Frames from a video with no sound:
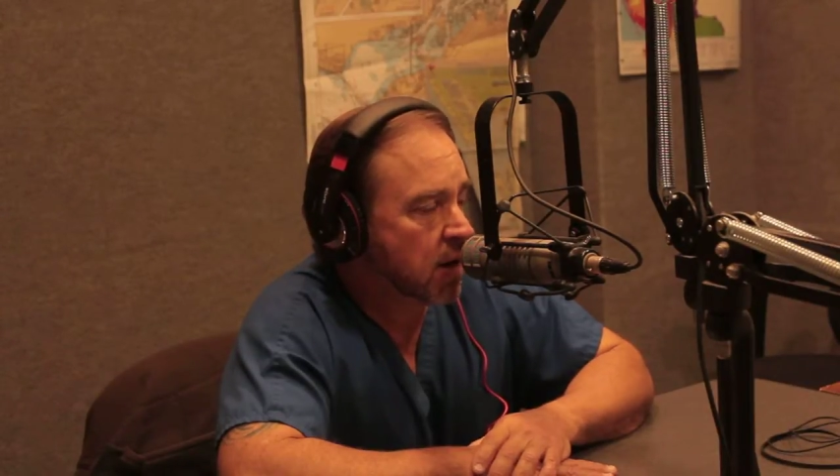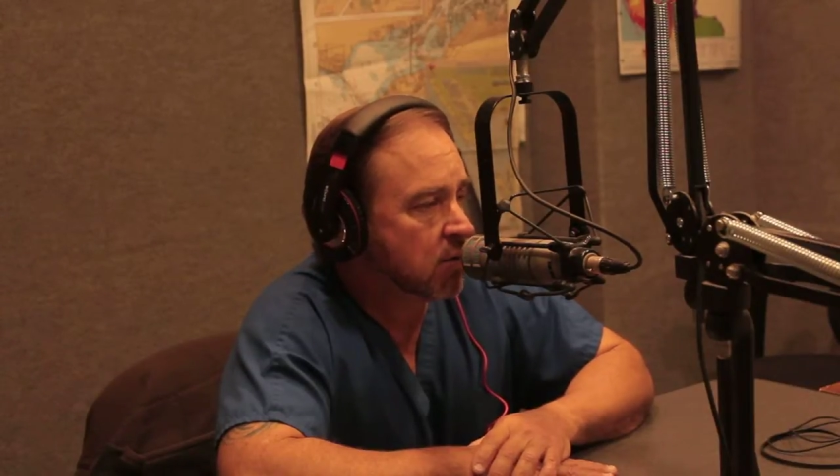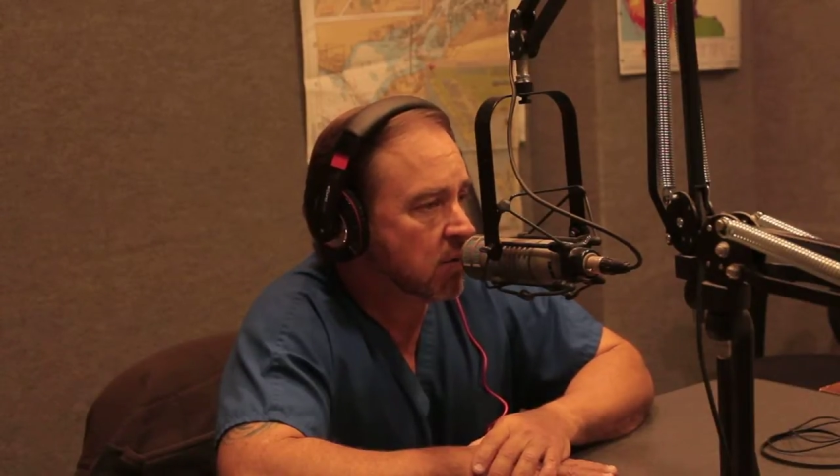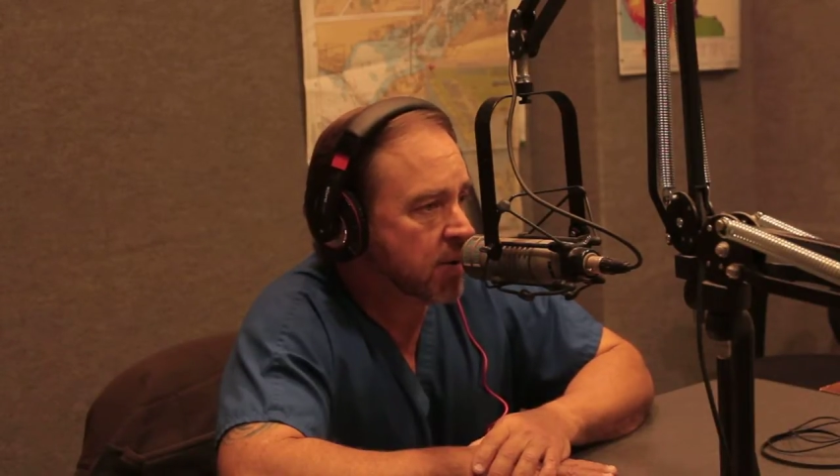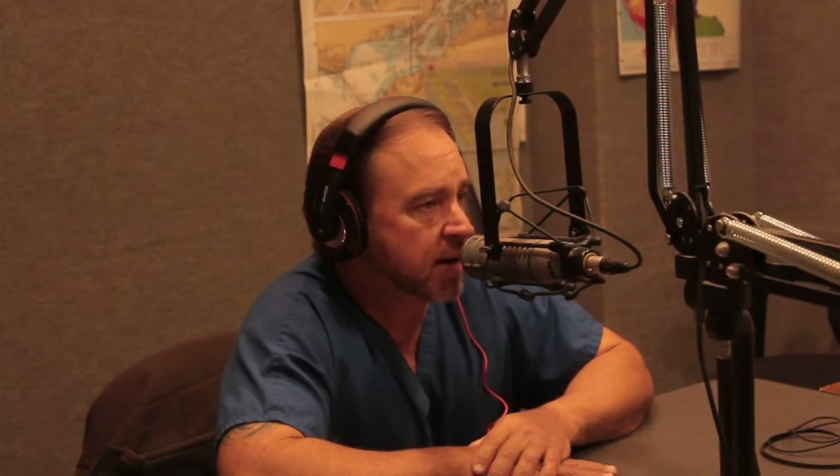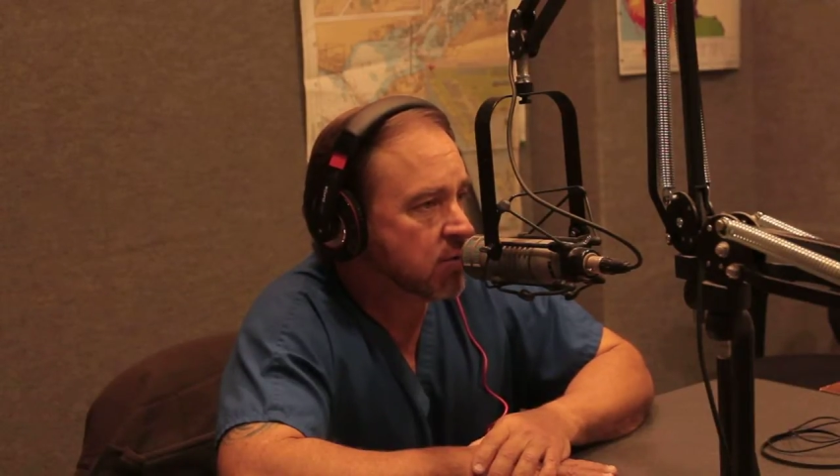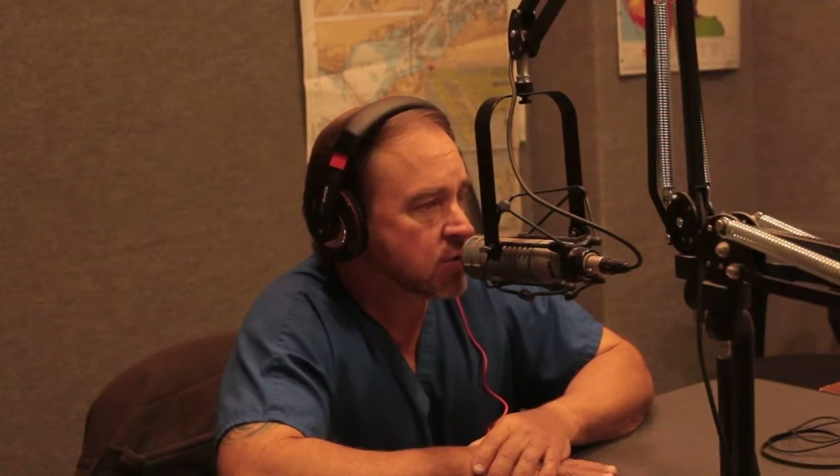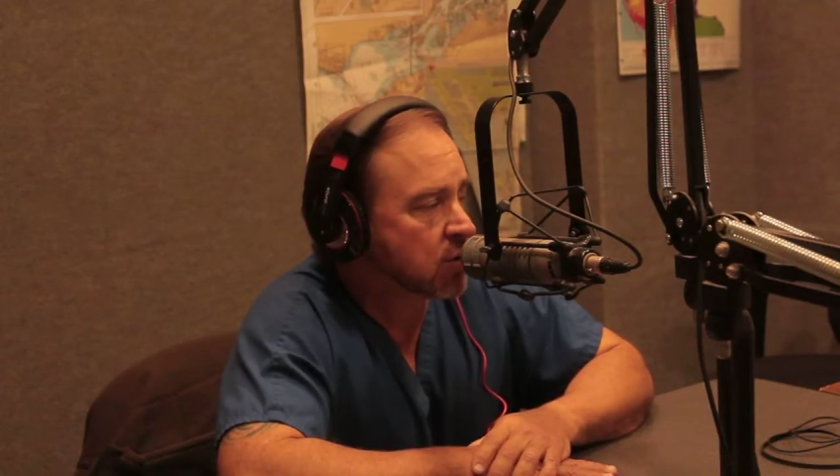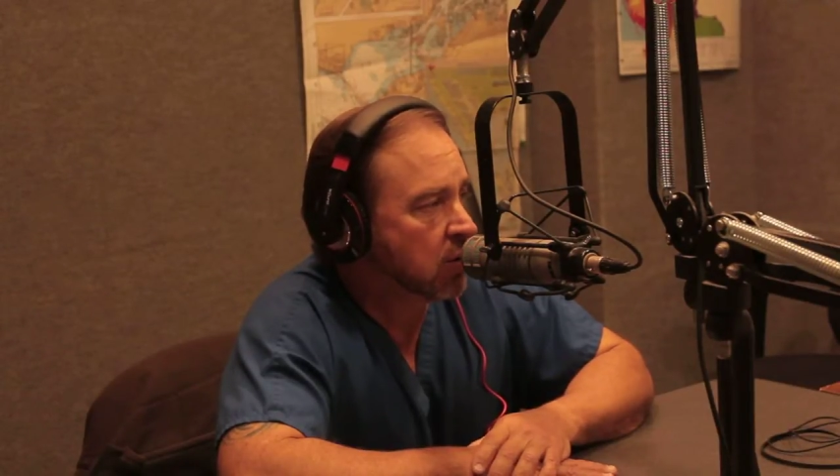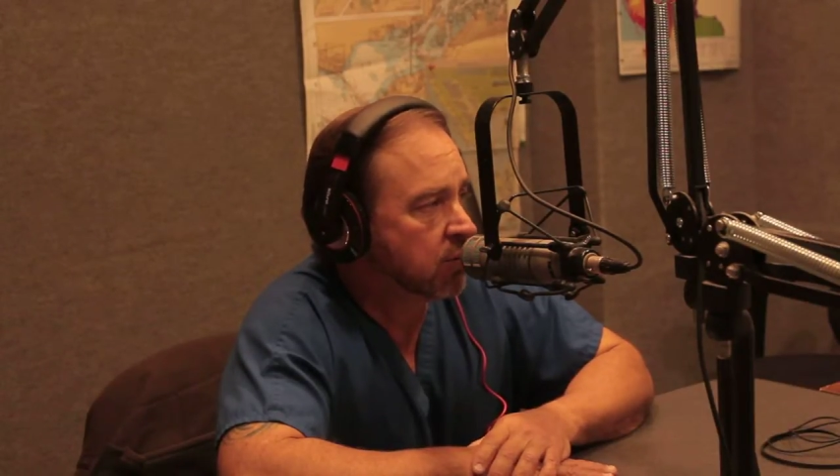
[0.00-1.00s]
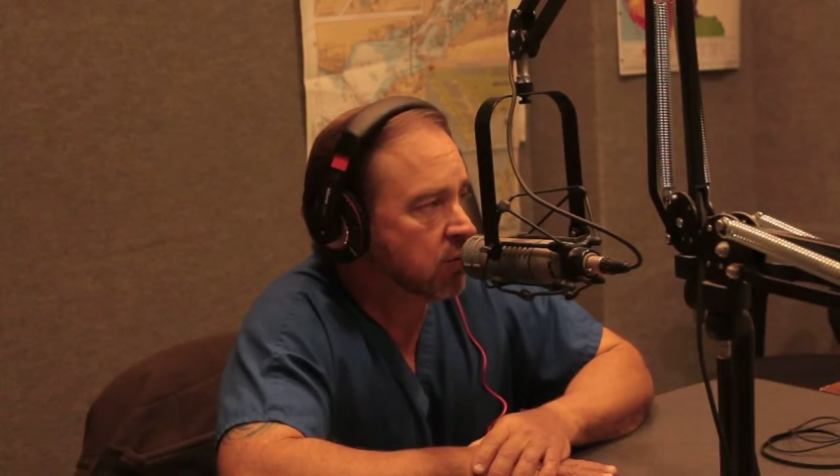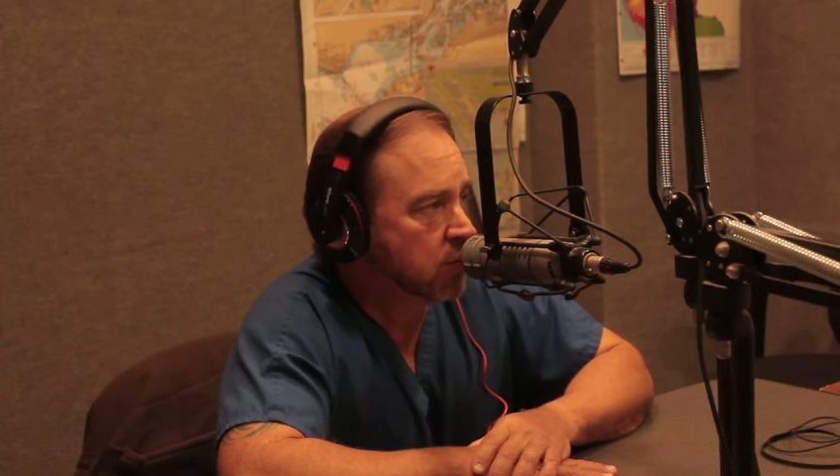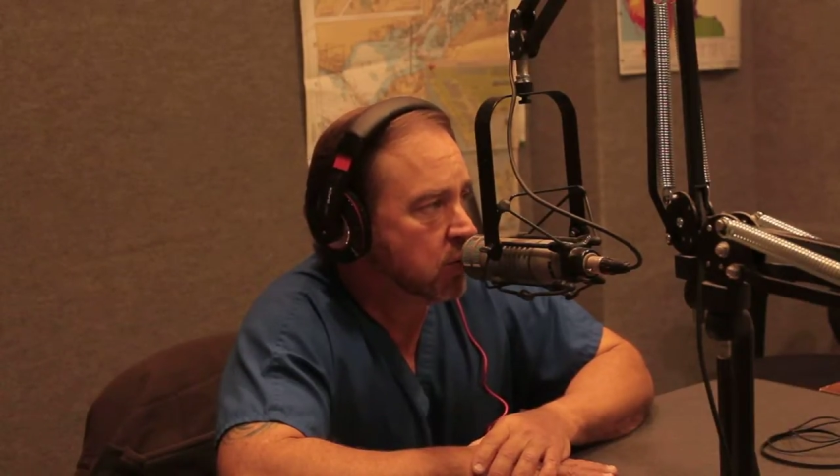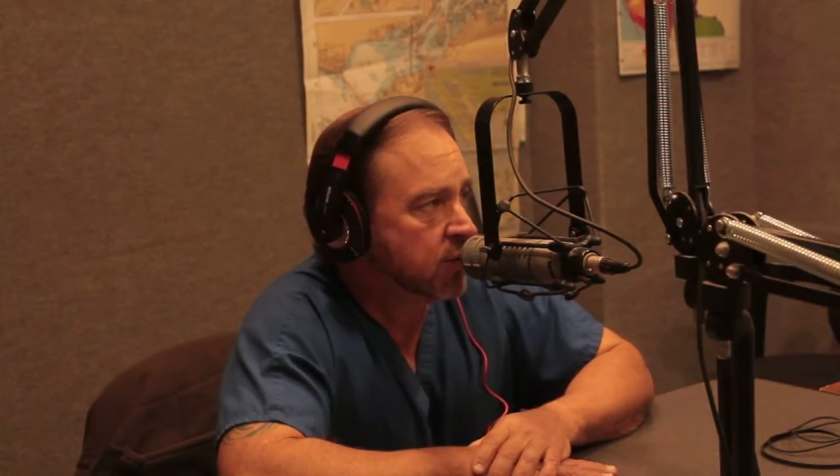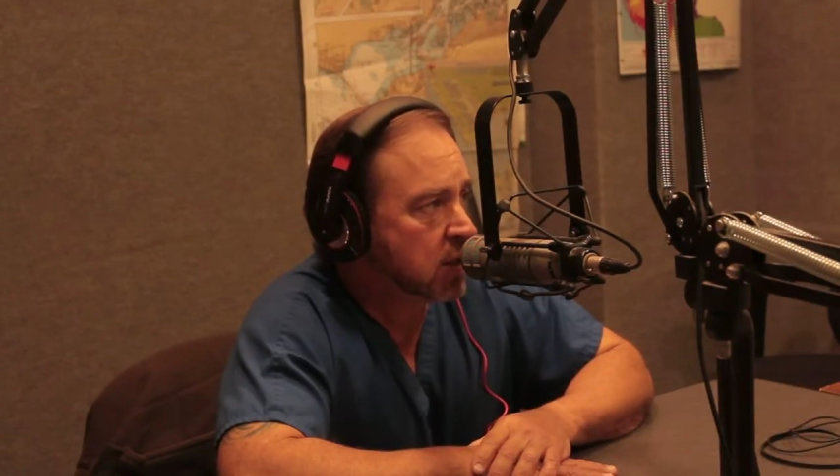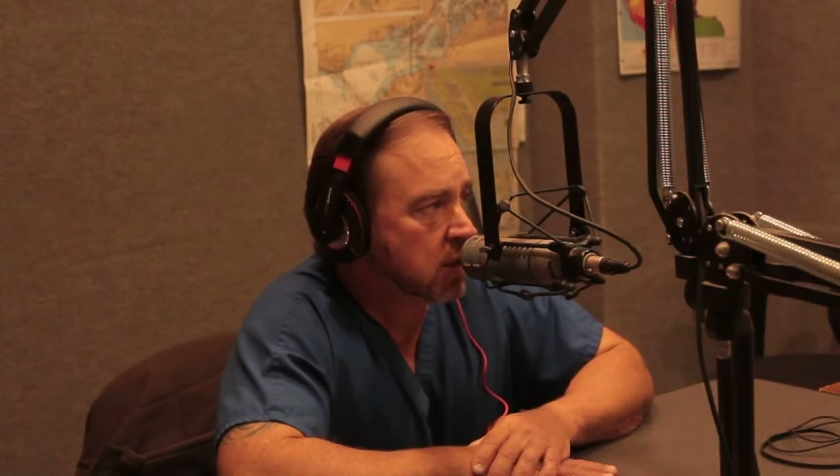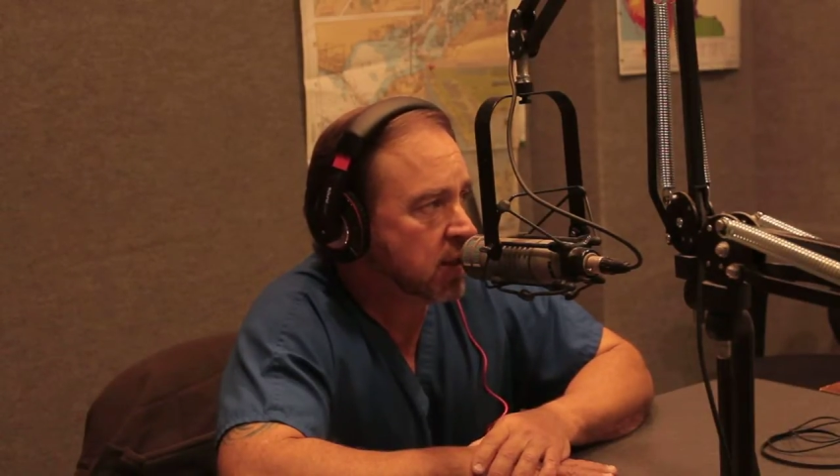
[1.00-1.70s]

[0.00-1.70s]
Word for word: under a microscope, removing the